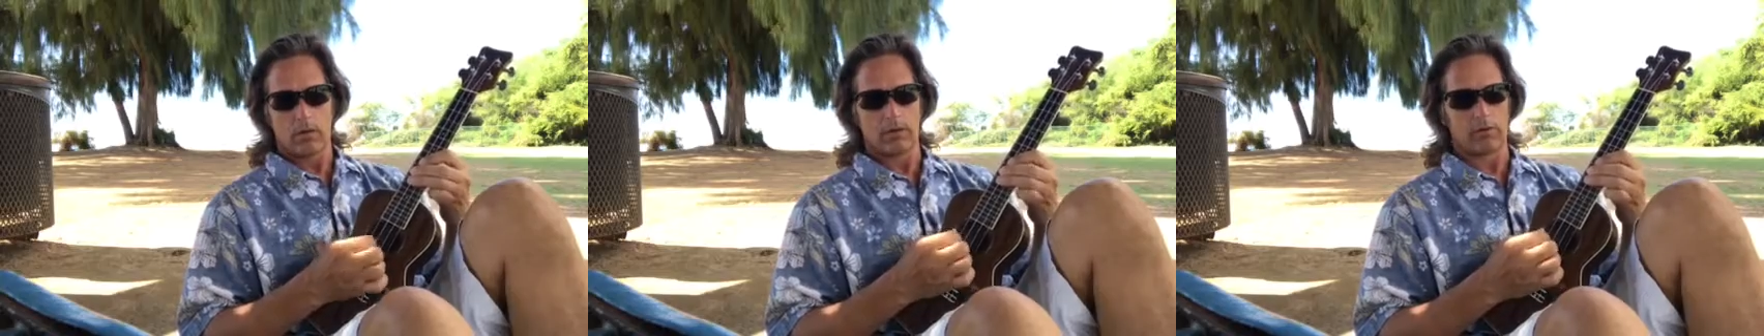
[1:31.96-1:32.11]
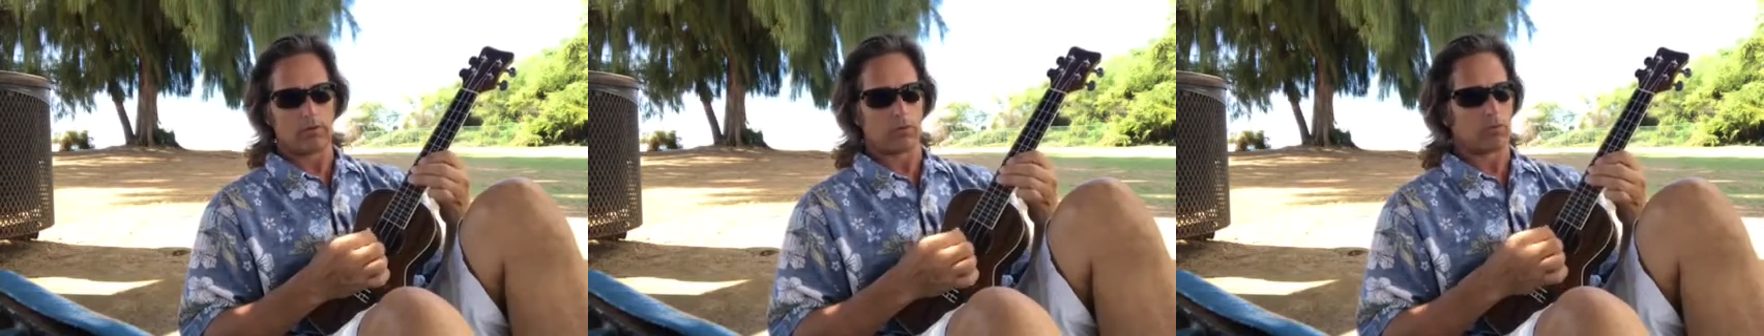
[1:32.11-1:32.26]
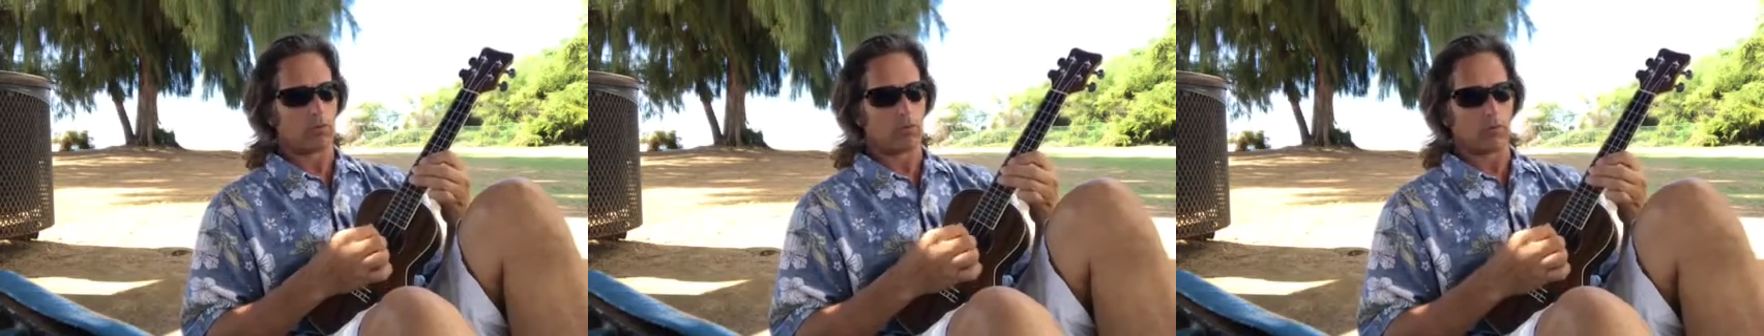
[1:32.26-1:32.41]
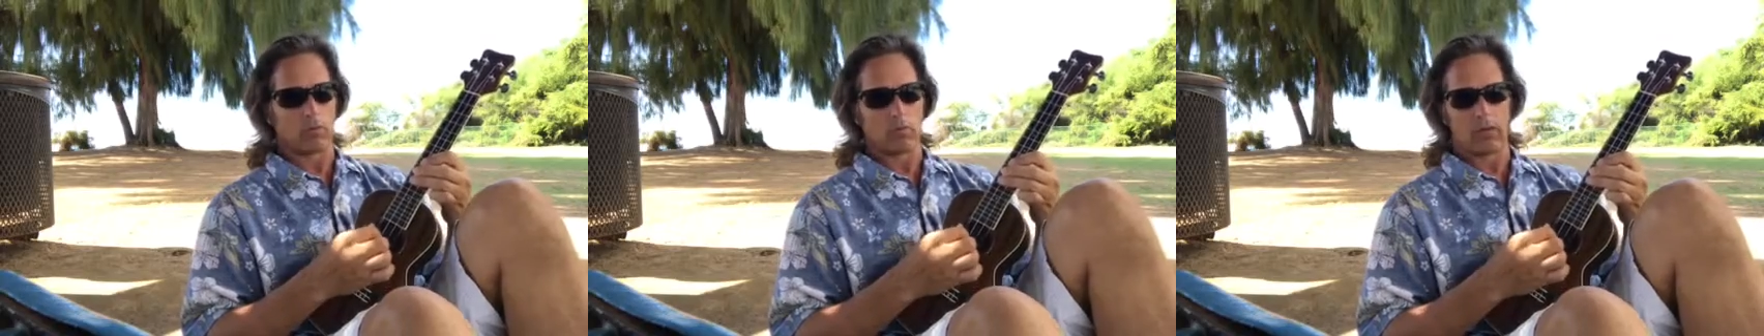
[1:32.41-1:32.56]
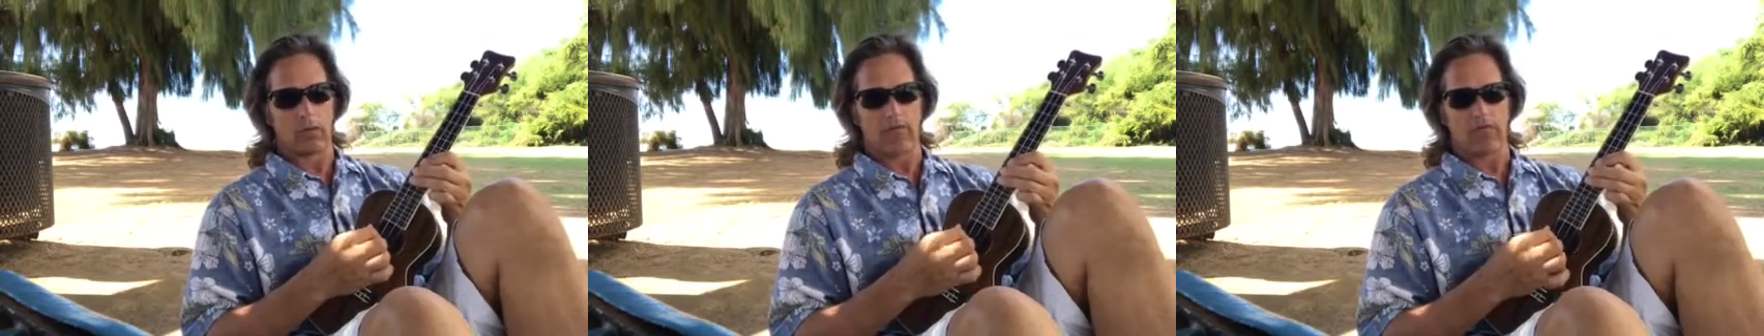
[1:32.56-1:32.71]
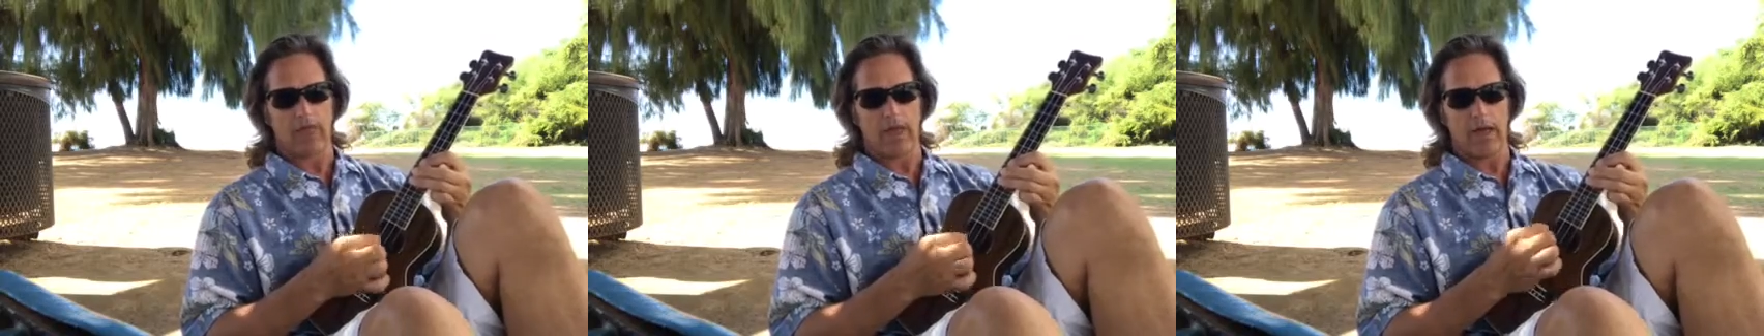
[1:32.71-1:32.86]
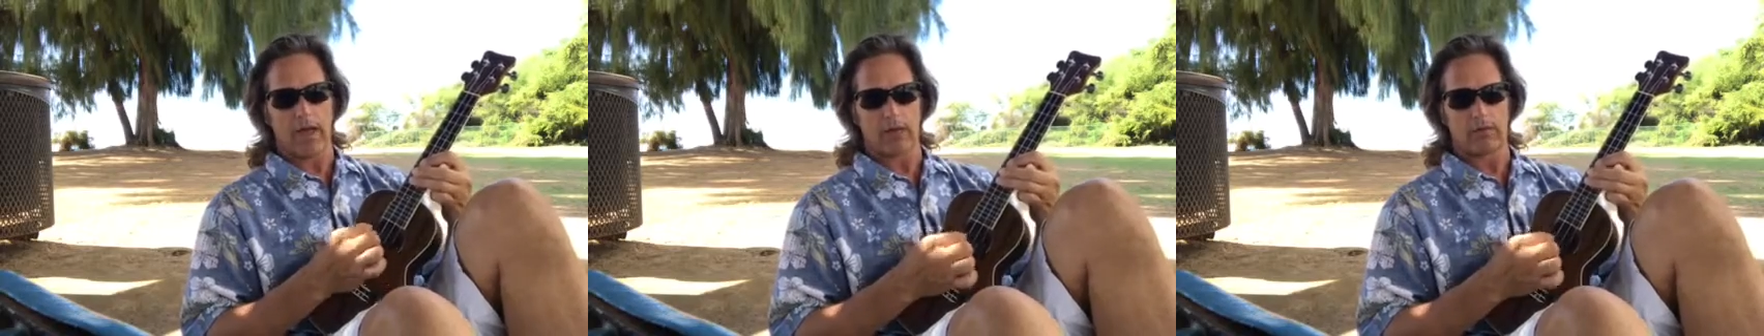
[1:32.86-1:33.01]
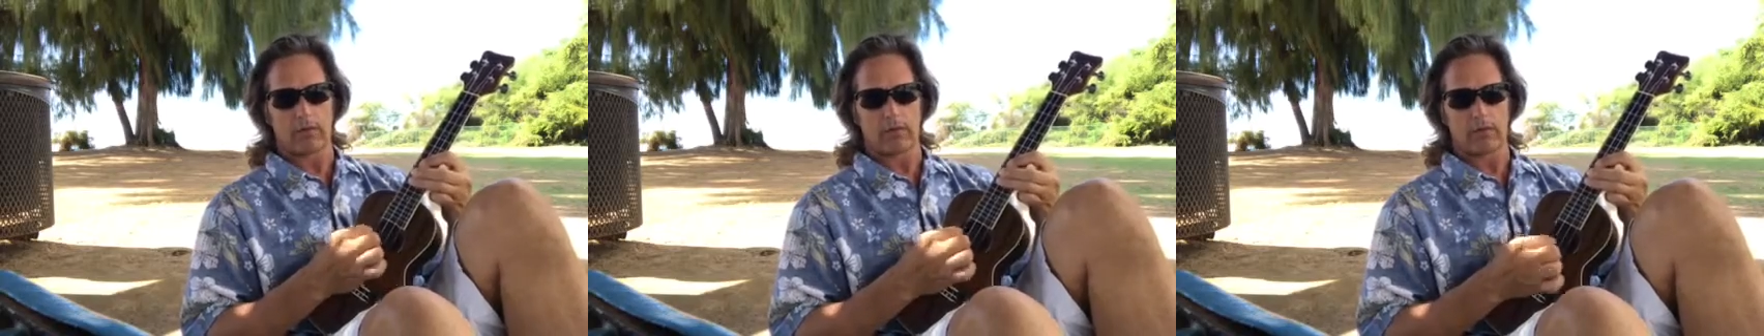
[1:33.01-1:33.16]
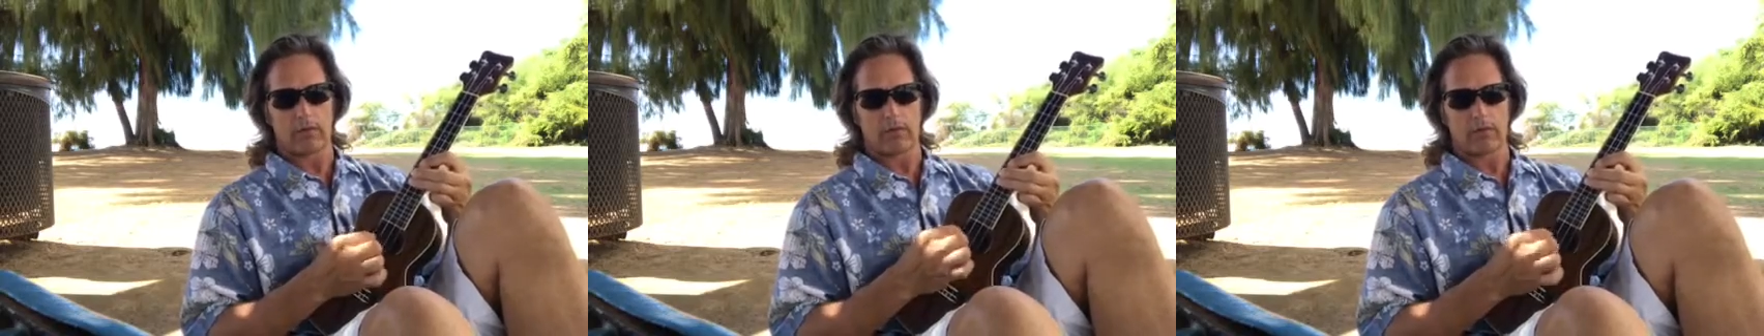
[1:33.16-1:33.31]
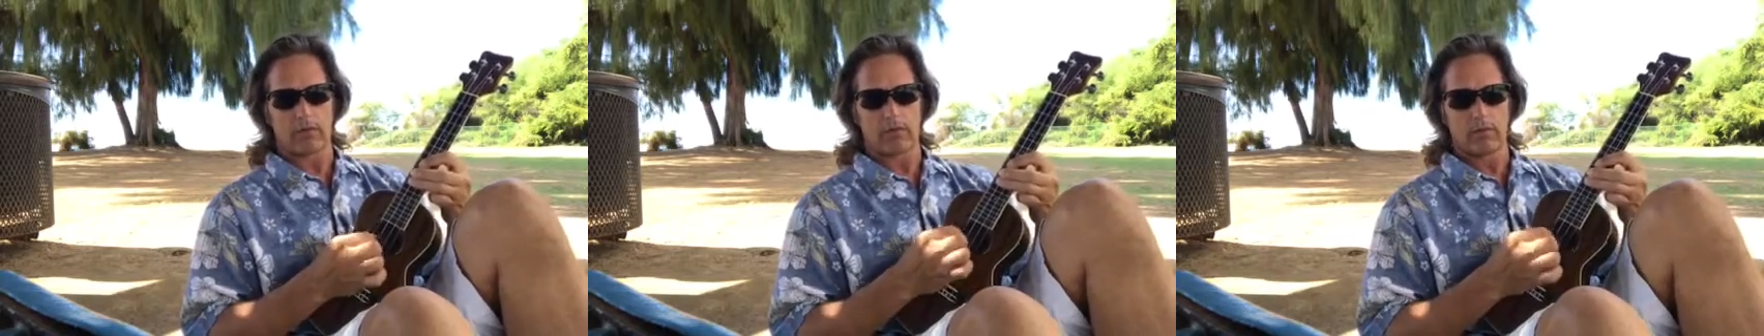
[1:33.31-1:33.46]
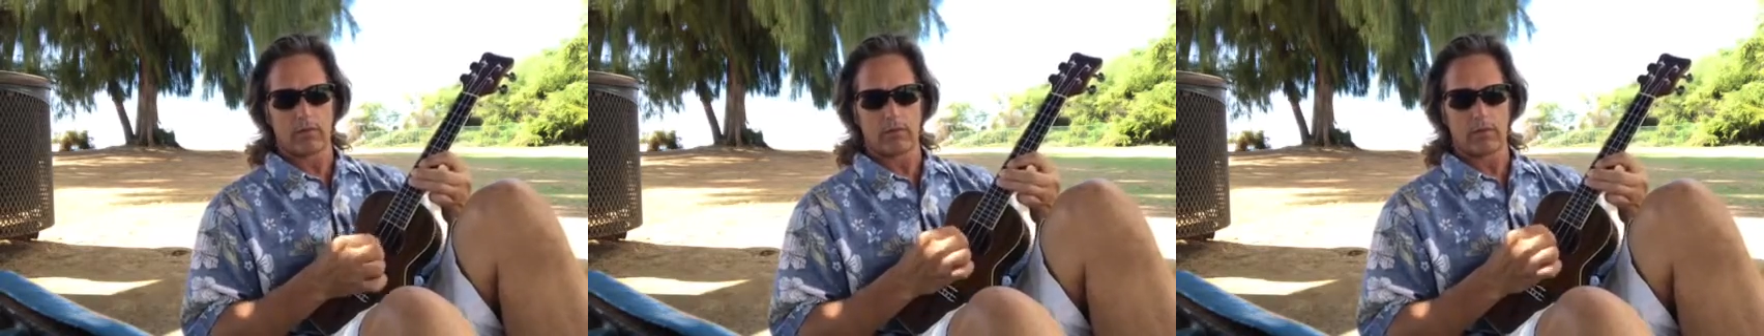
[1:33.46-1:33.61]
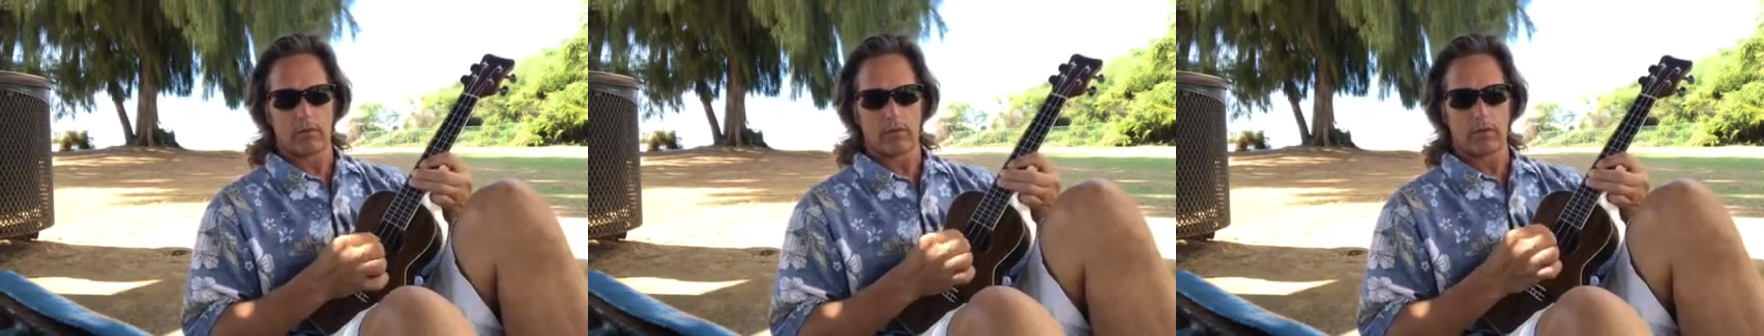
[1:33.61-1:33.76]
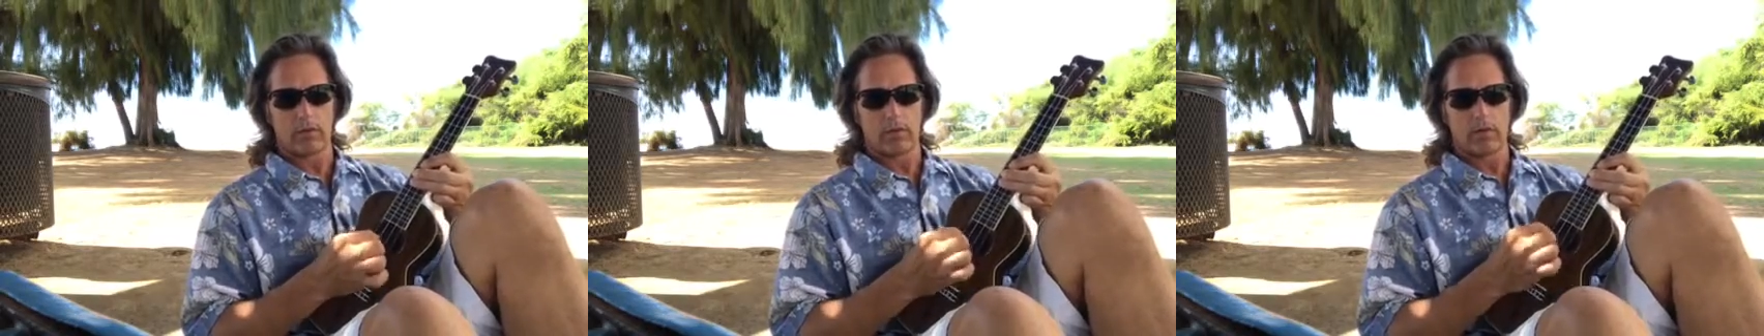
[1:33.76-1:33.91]
And just doing it really fast.
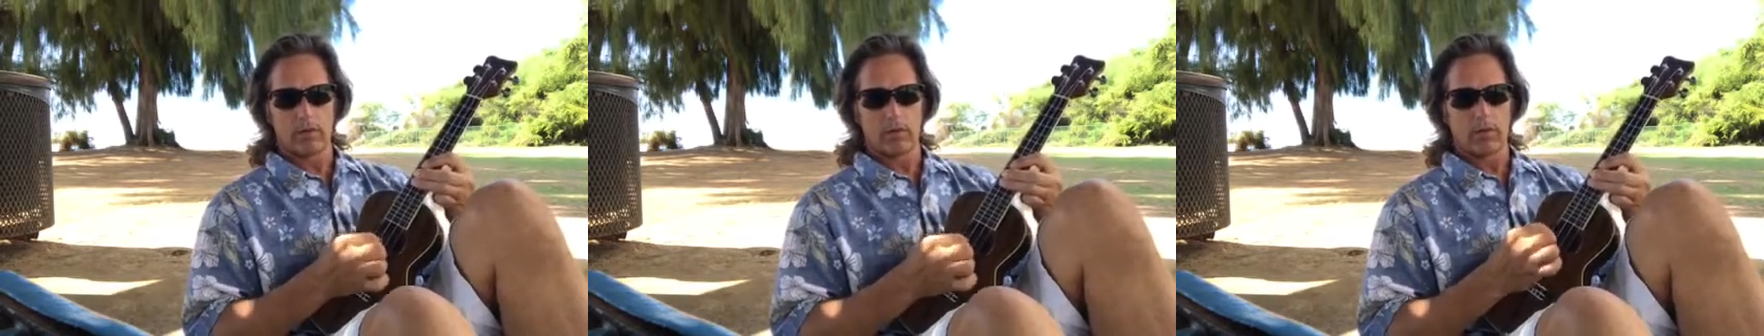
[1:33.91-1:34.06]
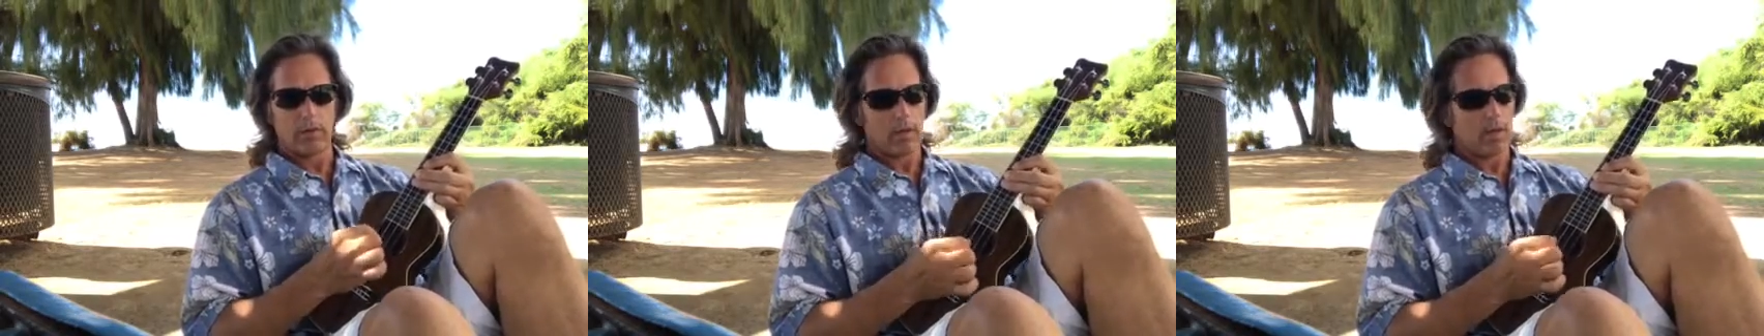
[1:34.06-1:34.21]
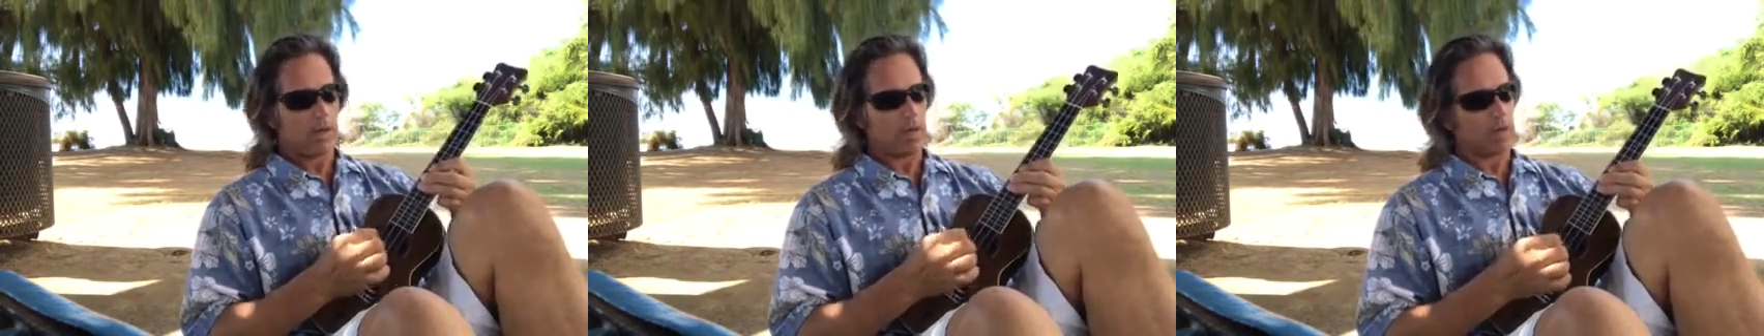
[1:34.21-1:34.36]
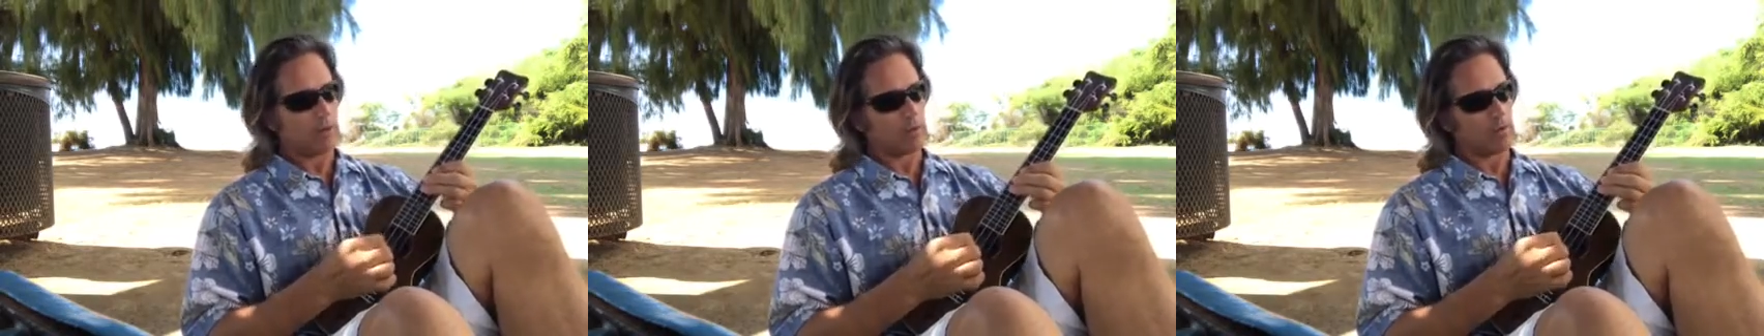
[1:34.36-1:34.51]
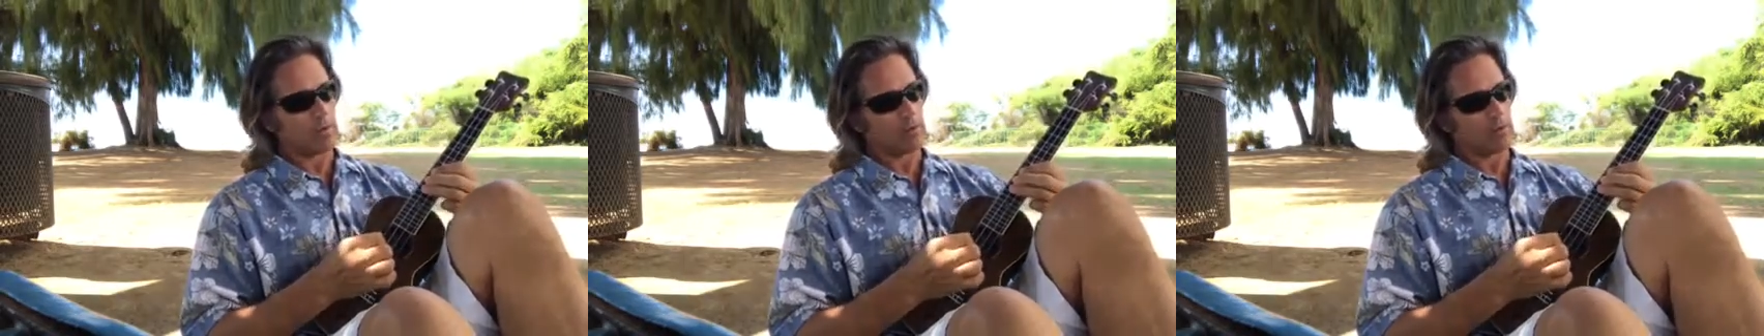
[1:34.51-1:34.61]
And